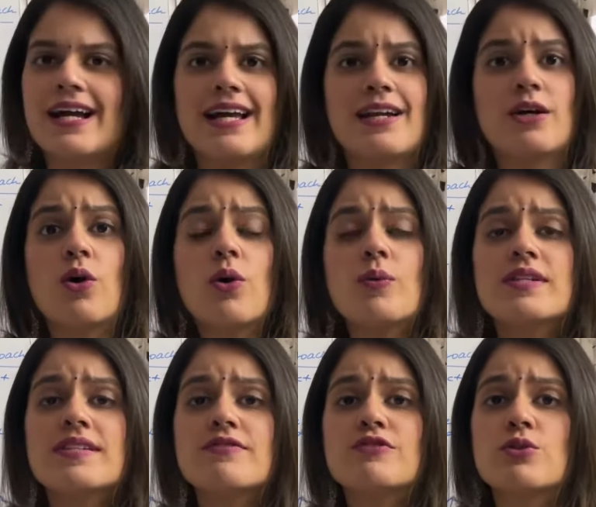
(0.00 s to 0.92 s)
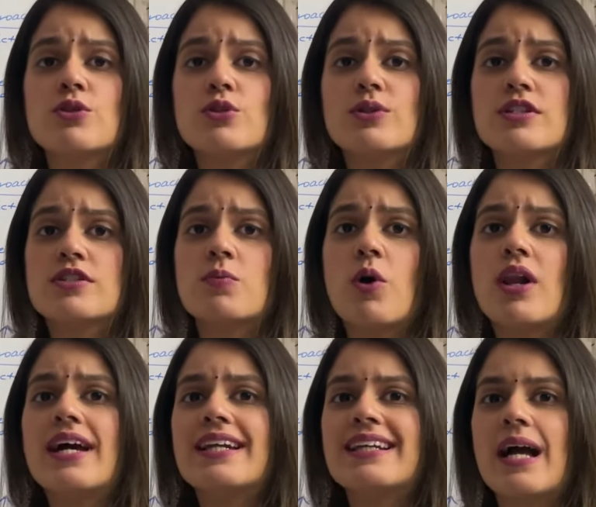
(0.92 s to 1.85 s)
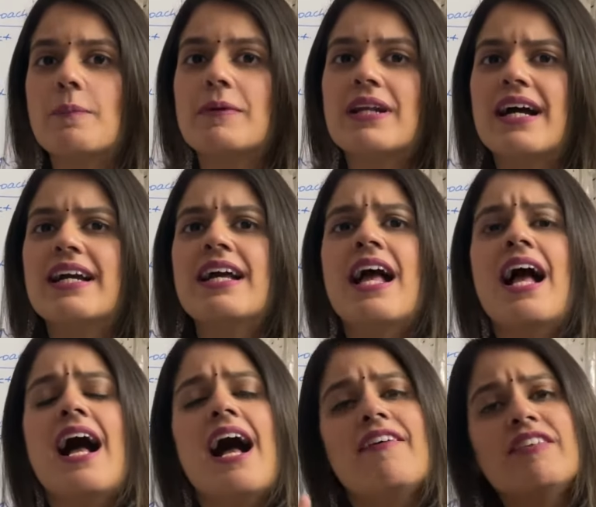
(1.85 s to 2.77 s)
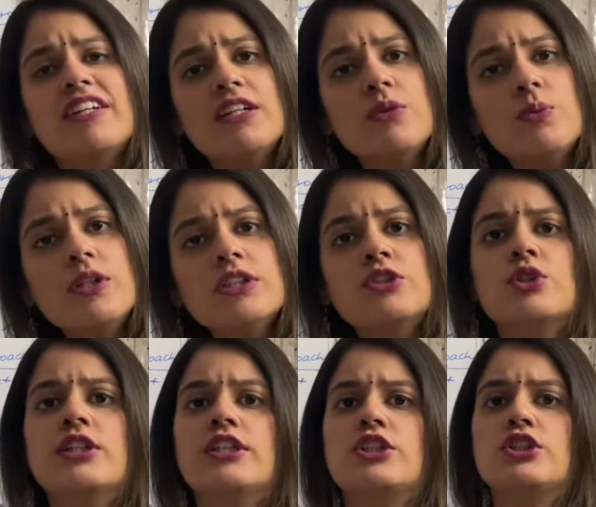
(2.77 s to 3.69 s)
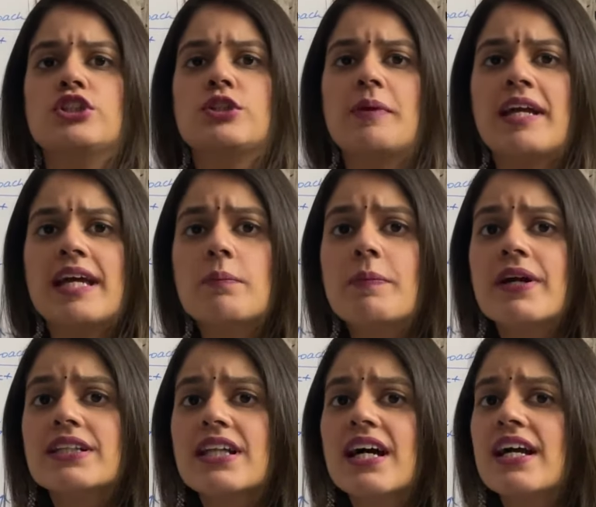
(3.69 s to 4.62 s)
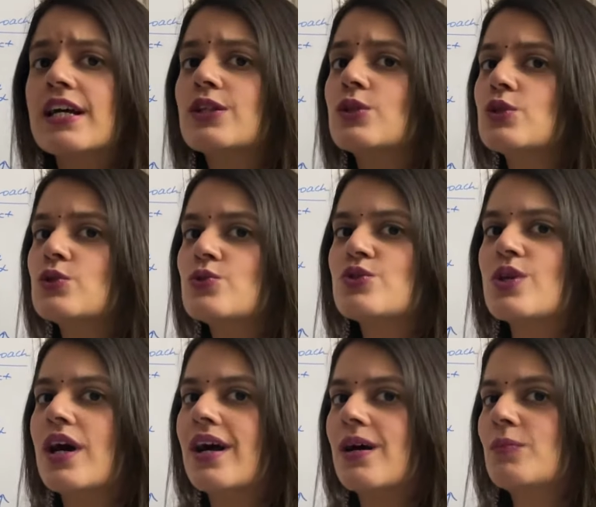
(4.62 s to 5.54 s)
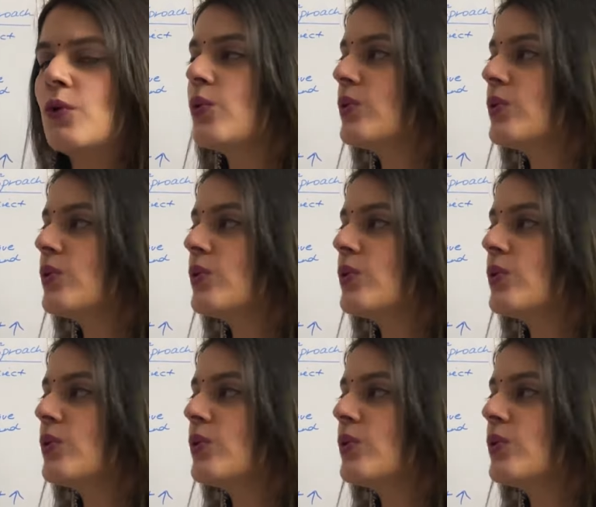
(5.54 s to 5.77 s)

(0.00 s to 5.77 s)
I. And I always have told you that small I and capital I have an inverse relationship. Ek badhta hai, toh dusra kam